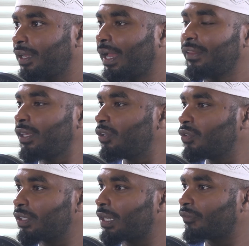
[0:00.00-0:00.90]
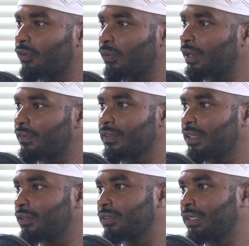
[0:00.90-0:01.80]
And they used it up for whatever
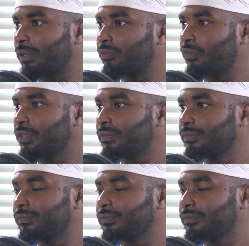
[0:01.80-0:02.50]
they used it up for.